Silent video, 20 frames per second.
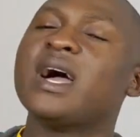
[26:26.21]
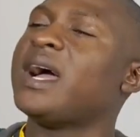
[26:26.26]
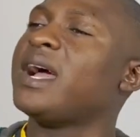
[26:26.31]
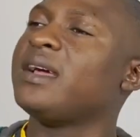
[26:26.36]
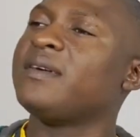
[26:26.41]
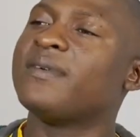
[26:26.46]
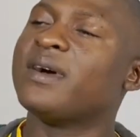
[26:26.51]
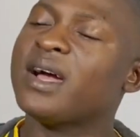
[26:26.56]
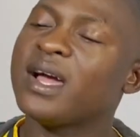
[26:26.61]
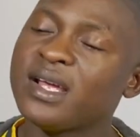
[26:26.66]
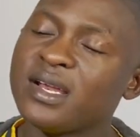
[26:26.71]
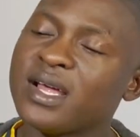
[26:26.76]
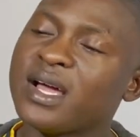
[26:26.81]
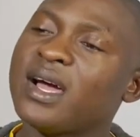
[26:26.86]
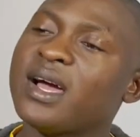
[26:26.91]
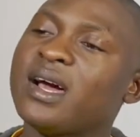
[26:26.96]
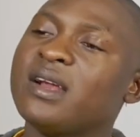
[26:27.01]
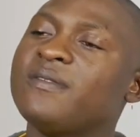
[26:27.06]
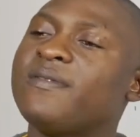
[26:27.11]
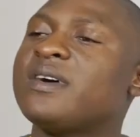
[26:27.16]
either
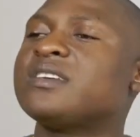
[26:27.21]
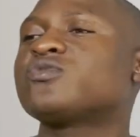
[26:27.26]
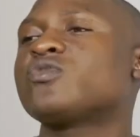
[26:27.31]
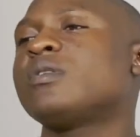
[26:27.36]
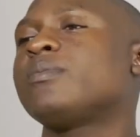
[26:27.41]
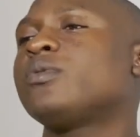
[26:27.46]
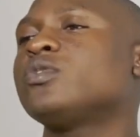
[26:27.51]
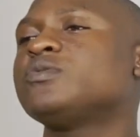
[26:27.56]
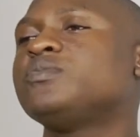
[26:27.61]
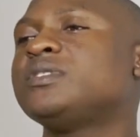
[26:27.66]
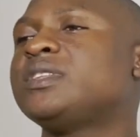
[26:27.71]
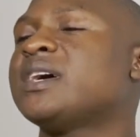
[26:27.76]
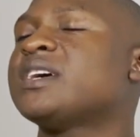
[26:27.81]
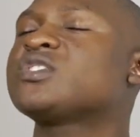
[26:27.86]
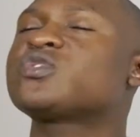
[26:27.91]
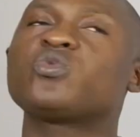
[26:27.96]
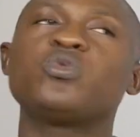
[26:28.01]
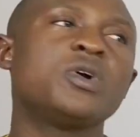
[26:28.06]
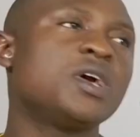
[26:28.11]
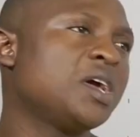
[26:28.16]
alpha square plus
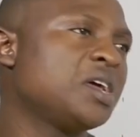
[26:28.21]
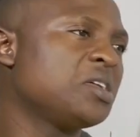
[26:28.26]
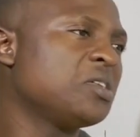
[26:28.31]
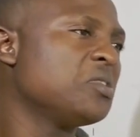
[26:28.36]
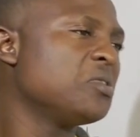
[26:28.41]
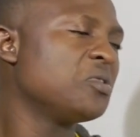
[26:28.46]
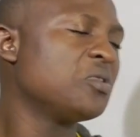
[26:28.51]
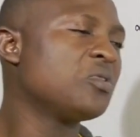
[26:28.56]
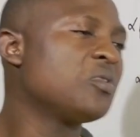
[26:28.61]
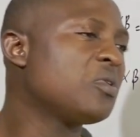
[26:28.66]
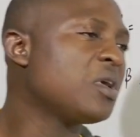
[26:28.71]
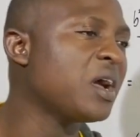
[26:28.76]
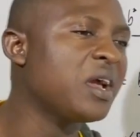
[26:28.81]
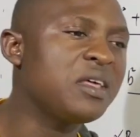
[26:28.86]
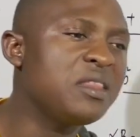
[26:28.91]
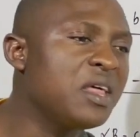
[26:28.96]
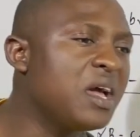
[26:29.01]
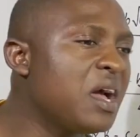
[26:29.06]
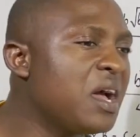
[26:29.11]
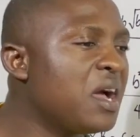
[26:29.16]
beta square, or
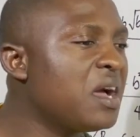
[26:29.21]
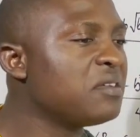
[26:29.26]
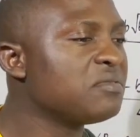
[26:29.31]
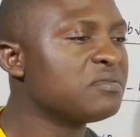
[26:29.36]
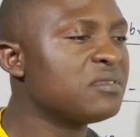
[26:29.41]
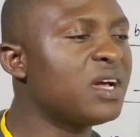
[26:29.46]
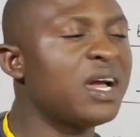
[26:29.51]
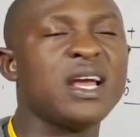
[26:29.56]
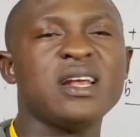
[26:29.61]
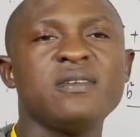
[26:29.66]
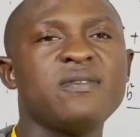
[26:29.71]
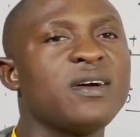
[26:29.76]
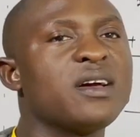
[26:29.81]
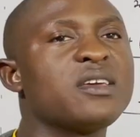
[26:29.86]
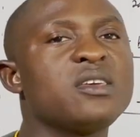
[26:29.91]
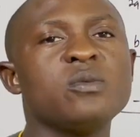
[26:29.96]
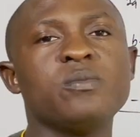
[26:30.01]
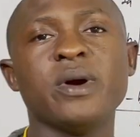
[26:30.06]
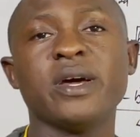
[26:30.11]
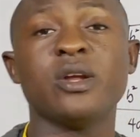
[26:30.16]
either
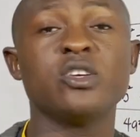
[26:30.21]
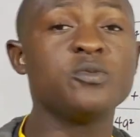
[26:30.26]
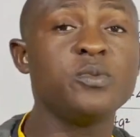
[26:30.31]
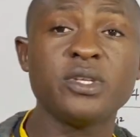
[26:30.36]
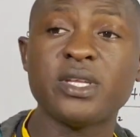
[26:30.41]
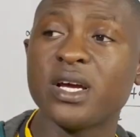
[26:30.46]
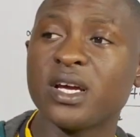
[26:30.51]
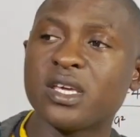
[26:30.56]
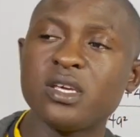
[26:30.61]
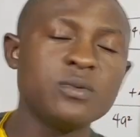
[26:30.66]
alpha cube minus beta